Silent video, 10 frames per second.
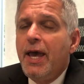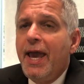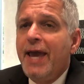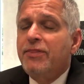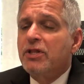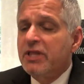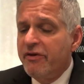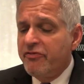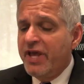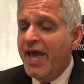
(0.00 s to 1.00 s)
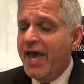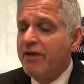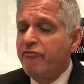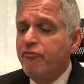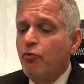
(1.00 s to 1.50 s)
And the lift
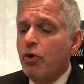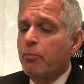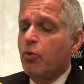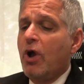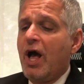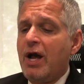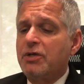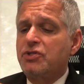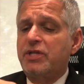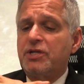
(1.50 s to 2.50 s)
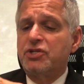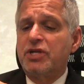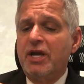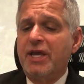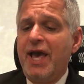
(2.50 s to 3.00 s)
had 4 prongs that
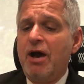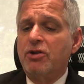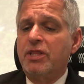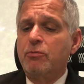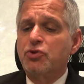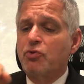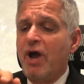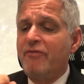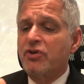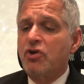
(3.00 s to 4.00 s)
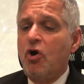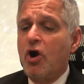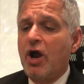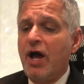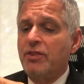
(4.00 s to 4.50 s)
stuck out, and they would drive the
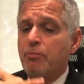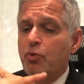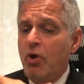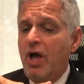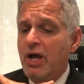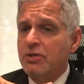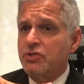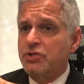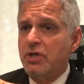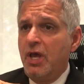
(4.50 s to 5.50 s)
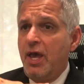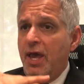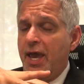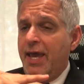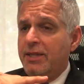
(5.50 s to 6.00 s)
car on the prongs,
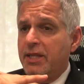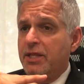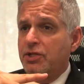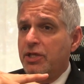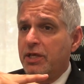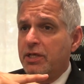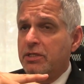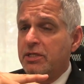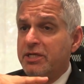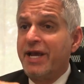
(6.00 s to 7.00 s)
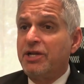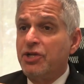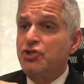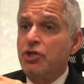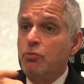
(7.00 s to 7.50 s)
and then the
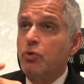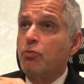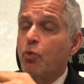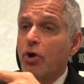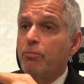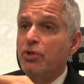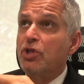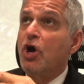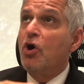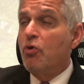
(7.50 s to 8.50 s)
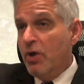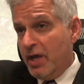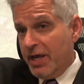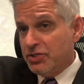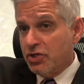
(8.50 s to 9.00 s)
technician would work below
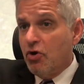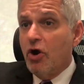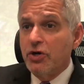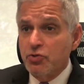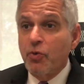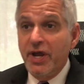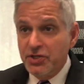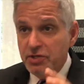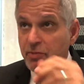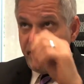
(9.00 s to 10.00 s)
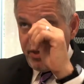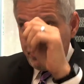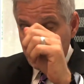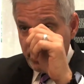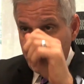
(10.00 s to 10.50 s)
as the car is raised above
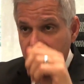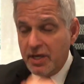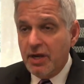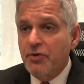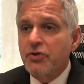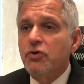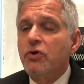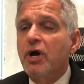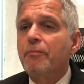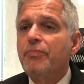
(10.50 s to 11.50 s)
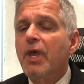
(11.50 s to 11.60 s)
them so they can get under the car.